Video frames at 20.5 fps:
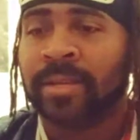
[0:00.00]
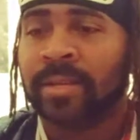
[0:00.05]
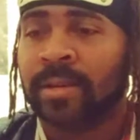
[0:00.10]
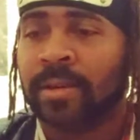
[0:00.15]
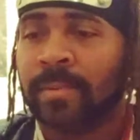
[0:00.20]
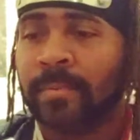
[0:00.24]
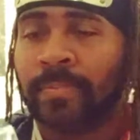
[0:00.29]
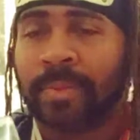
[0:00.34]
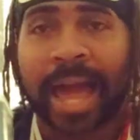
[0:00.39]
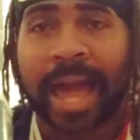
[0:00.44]

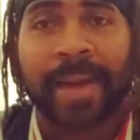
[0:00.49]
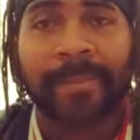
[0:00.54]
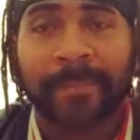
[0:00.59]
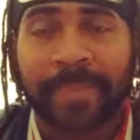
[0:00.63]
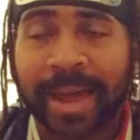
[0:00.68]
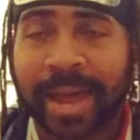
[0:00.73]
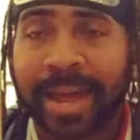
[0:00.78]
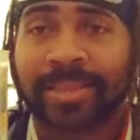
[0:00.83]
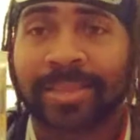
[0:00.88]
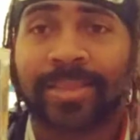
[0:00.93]
Black
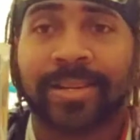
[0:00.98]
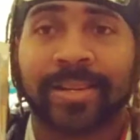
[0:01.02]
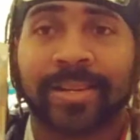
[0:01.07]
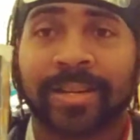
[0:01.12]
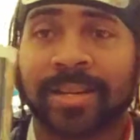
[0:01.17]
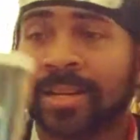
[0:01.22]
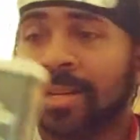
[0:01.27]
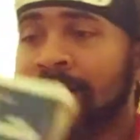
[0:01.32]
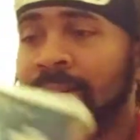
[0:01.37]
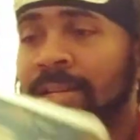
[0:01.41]

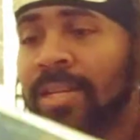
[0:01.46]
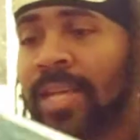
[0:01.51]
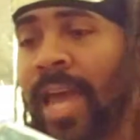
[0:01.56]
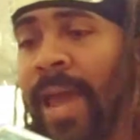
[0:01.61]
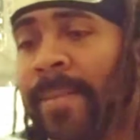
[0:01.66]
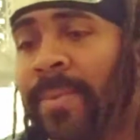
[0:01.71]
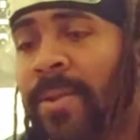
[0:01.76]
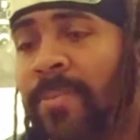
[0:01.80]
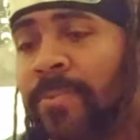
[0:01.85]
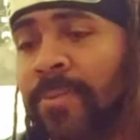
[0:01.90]
Panther
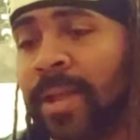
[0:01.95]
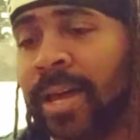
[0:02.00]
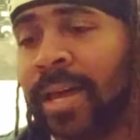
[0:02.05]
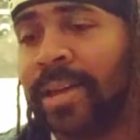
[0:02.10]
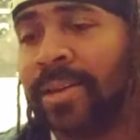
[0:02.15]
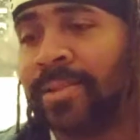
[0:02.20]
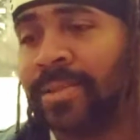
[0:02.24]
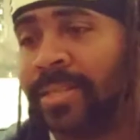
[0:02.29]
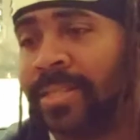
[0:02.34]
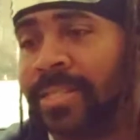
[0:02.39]
came into
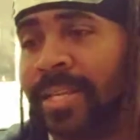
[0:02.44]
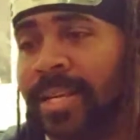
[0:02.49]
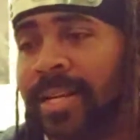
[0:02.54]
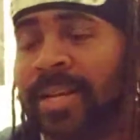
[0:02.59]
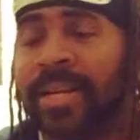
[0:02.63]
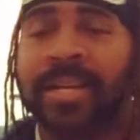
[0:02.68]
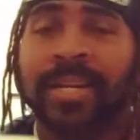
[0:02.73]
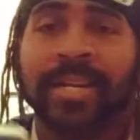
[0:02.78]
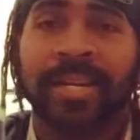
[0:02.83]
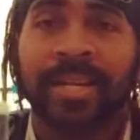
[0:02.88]
play, a sticker,